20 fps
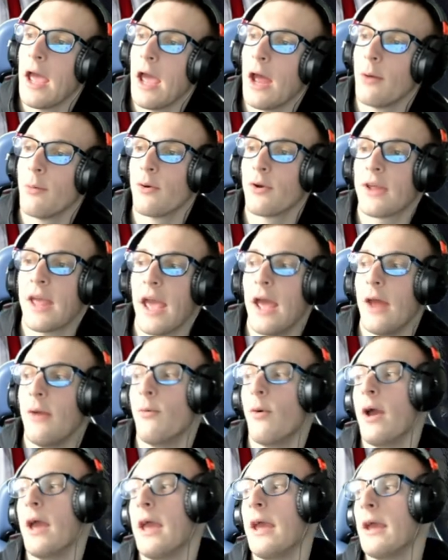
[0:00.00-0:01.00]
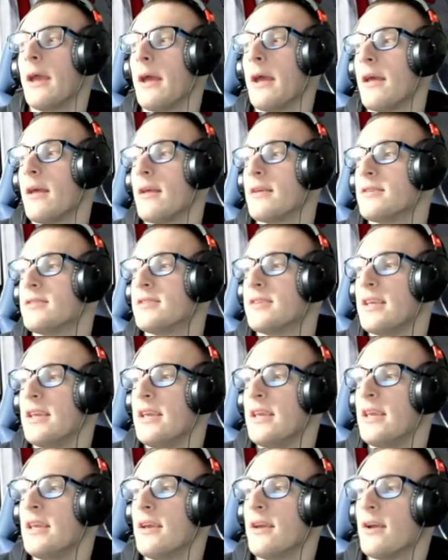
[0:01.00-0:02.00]
Edward Kenway,
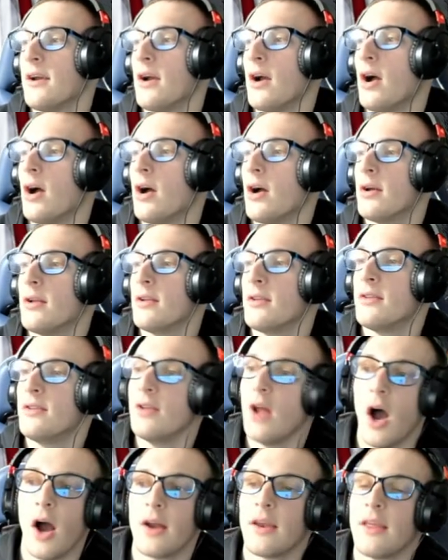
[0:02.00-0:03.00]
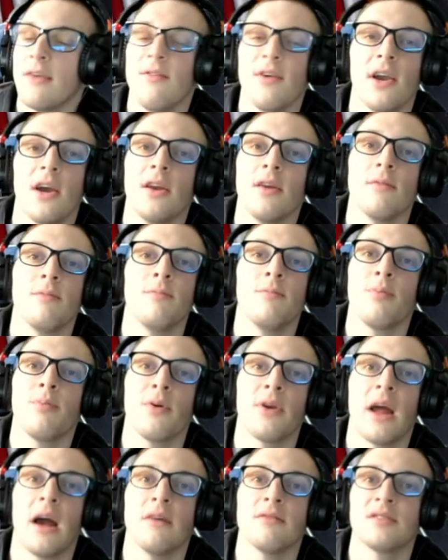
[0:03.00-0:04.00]
C, not even gonna
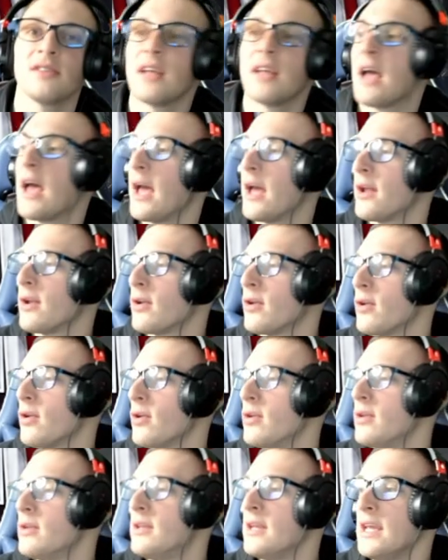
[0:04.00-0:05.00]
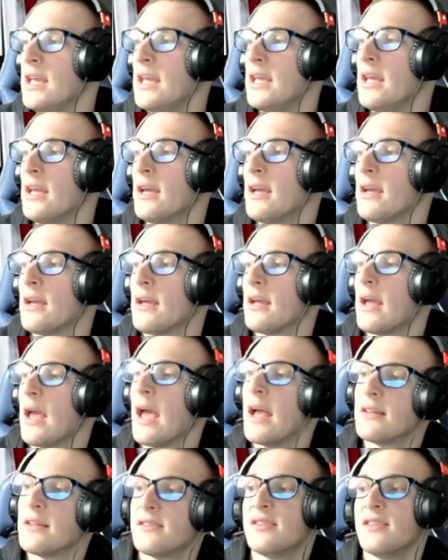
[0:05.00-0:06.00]
pronounce that, D,
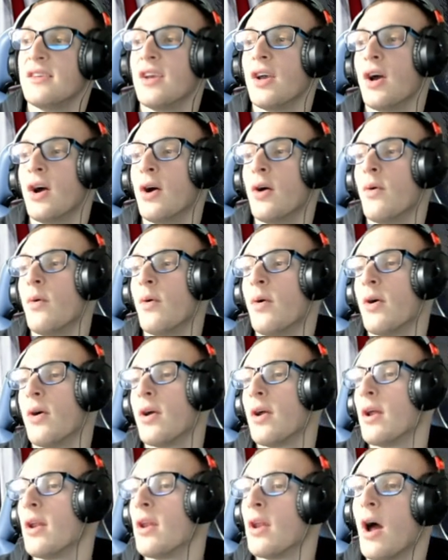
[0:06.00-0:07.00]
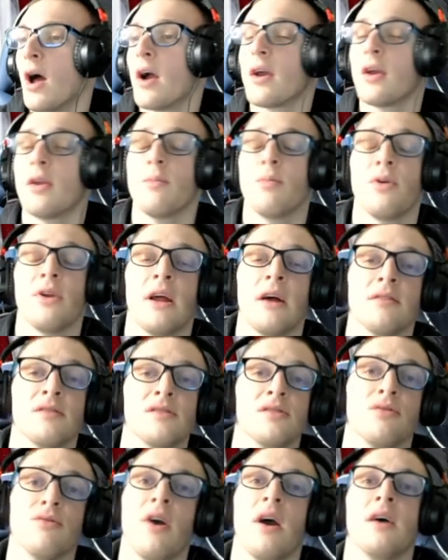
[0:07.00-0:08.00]
Ezio, not gonna pronounce
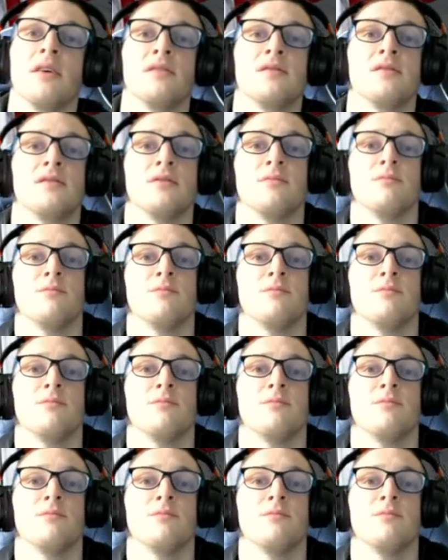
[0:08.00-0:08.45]
the rest.